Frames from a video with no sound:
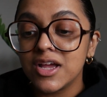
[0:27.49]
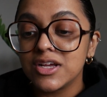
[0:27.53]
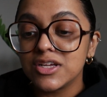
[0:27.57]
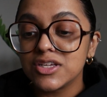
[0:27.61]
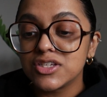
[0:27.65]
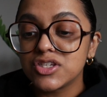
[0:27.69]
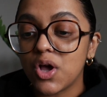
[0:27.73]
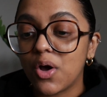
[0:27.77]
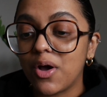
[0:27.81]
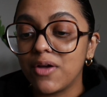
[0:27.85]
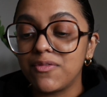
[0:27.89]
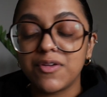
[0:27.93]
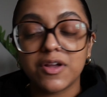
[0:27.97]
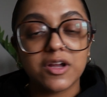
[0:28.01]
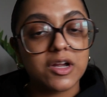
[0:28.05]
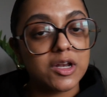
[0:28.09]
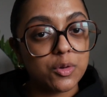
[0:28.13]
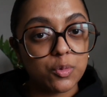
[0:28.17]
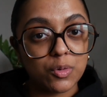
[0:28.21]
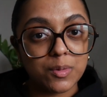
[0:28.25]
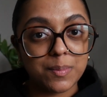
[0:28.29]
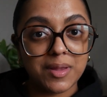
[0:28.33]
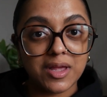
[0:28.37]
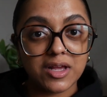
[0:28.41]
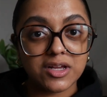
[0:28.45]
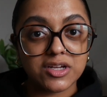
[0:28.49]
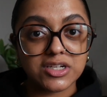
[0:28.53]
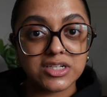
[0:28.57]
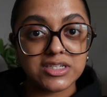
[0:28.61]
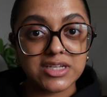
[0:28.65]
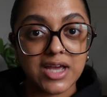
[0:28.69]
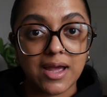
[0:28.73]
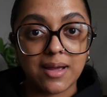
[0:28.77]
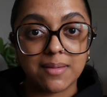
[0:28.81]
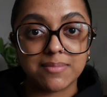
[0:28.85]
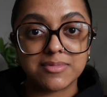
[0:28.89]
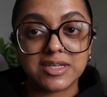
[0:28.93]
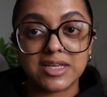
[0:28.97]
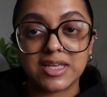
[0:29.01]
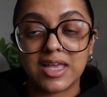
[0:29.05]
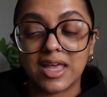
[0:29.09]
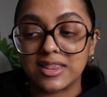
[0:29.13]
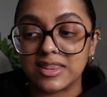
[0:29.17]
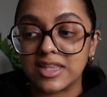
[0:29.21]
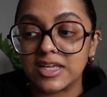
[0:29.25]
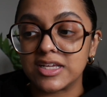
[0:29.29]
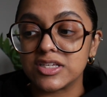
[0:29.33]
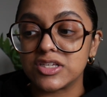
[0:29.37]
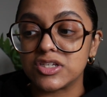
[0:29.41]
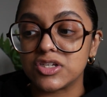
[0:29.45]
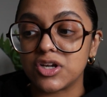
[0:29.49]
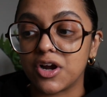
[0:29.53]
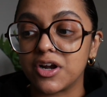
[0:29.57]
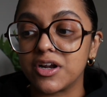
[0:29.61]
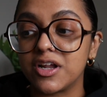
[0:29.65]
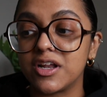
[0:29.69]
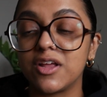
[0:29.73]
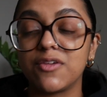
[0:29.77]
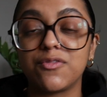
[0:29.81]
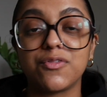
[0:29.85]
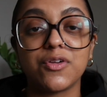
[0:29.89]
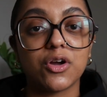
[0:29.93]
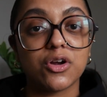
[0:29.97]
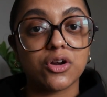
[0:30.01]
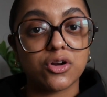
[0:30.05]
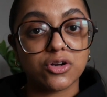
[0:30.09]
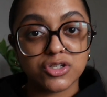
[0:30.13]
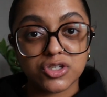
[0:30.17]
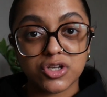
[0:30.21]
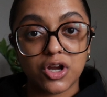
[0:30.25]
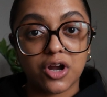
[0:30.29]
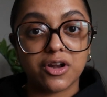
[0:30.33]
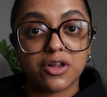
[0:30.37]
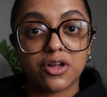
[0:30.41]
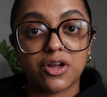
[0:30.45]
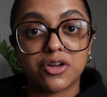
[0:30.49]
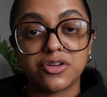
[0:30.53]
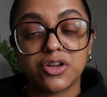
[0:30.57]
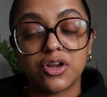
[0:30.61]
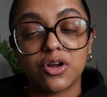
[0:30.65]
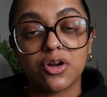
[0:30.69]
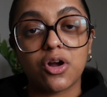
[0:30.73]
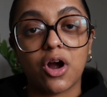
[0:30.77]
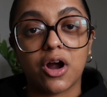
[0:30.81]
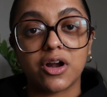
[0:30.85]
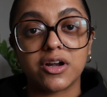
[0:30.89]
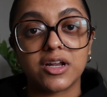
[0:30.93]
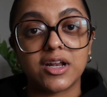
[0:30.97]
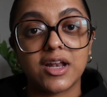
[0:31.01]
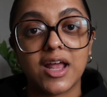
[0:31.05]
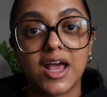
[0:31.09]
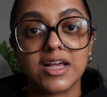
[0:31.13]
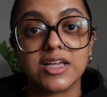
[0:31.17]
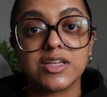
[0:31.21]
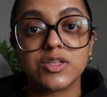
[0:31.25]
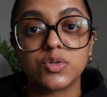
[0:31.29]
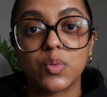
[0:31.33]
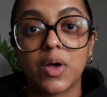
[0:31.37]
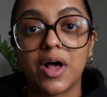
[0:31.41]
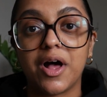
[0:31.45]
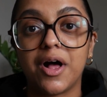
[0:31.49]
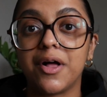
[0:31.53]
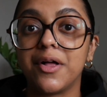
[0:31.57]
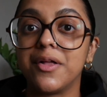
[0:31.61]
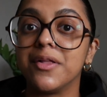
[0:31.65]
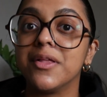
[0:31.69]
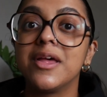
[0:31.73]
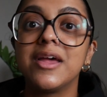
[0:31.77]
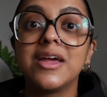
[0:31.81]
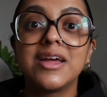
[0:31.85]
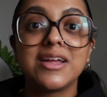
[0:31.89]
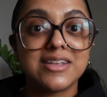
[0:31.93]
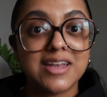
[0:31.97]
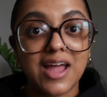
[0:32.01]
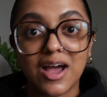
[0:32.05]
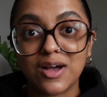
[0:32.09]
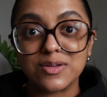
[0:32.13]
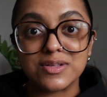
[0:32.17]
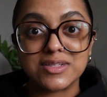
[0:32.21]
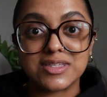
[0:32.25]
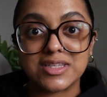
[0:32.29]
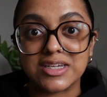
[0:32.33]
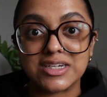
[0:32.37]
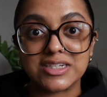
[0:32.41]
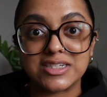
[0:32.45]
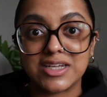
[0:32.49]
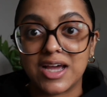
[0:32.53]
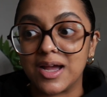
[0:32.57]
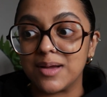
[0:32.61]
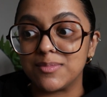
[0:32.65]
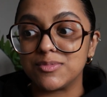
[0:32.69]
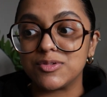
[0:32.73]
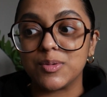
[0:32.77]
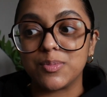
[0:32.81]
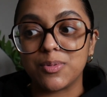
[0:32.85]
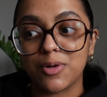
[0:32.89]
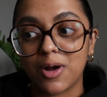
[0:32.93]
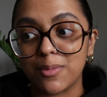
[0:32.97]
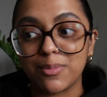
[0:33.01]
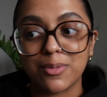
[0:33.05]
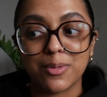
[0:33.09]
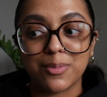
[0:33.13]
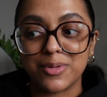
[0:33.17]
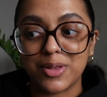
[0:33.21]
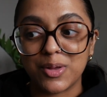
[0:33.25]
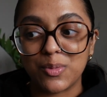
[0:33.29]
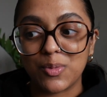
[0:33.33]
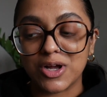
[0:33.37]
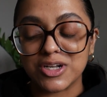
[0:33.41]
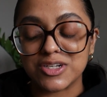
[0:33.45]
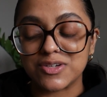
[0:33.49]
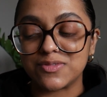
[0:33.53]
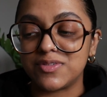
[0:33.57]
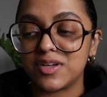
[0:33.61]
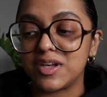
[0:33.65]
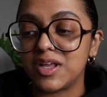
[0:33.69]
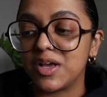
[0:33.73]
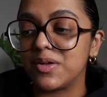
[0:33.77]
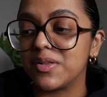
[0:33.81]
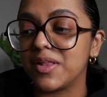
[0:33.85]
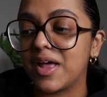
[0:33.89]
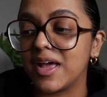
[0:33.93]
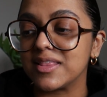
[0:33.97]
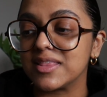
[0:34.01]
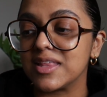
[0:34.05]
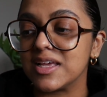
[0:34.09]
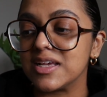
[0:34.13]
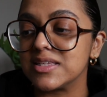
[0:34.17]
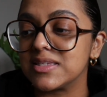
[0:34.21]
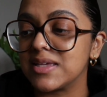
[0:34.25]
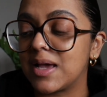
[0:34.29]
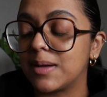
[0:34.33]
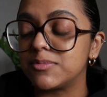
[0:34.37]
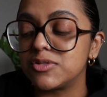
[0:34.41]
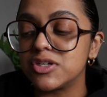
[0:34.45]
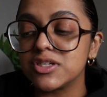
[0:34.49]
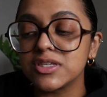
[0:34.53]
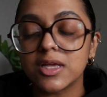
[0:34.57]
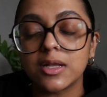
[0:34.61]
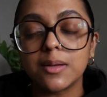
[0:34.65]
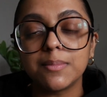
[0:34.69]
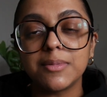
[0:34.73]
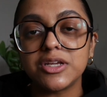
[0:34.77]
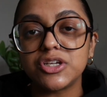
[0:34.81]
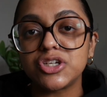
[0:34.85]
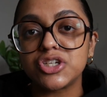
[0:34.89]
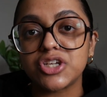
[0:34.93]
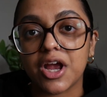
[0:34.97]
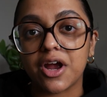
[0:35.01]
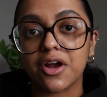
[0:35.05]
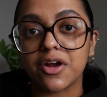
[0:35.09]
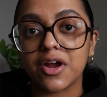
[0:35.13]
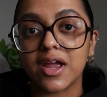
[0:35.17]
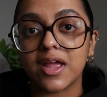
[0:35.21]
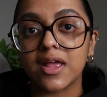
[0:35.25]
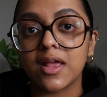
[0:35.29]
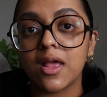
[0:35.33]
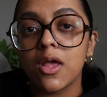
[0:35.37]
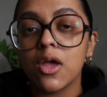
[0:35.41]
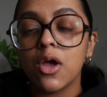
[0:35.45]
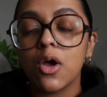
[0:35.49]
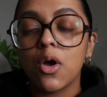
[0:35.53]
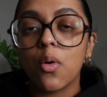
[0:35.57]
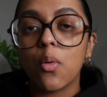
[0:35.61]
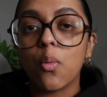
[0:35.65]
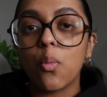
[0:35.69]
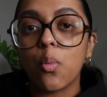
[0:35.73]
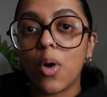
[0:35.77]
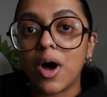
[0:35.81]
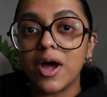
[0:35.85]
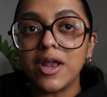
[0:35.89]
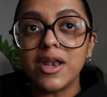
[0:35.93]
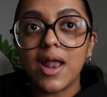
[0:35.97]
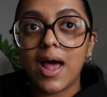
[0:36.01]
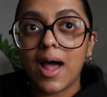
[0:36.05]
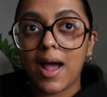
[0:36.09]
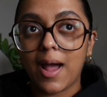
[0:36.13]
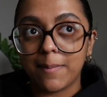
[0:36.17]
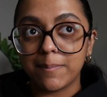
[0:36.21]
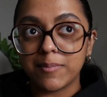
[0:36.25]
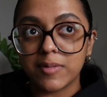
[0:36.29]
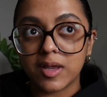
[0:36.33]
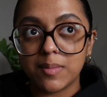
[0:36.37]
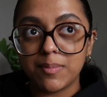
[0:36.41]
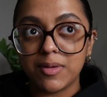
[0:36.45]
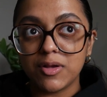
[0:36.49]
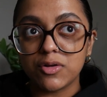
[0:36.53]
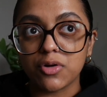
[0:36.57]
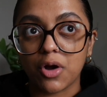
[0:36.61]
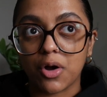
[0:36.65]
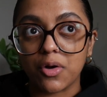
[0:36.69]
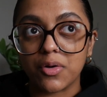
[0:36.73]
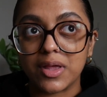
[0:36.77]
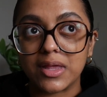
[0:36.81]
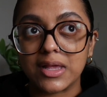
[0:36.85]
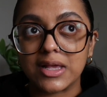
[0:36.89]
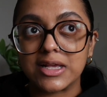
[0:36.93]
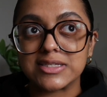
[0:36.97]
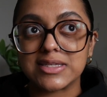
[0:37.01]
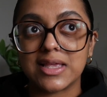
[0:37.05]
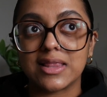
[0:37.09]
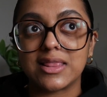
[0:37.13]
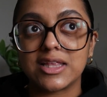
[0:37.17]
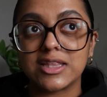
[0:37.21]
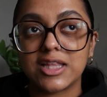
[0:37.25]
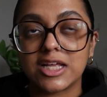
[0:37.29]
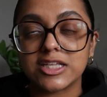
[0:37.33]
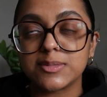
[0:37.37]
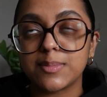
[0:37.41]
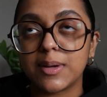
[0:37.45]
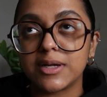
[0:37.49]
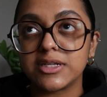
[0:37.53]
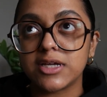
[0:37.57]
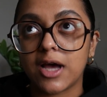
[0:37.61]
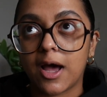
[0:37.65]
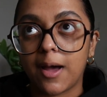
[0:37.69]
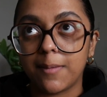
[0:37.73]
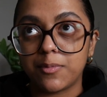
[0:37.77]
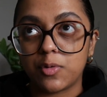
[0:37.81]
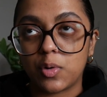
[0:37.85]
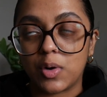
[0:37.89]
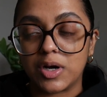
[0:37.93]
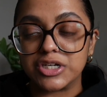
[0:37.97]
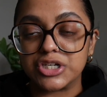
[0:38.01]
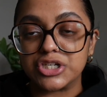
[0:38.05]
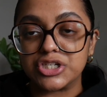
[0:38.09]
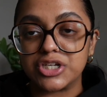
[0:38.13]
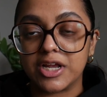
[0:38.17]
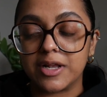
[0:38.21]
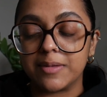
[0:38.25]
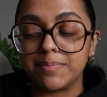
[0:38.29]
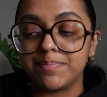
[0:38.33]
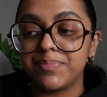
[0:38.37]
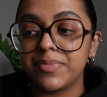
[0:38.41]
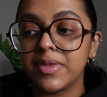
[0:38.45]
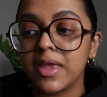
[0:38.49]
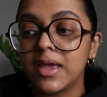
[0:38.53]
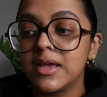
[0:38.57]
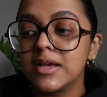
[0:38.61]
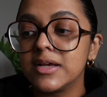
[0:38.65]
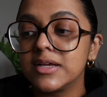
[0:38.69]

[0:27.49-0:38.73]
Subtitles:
So I figured it would be a good time to get things started. If you're starting on your garden as well, now is the good time to probably watch a video like this. I'm just going to be sharing what I'm going to be growing, because I think that's my top question.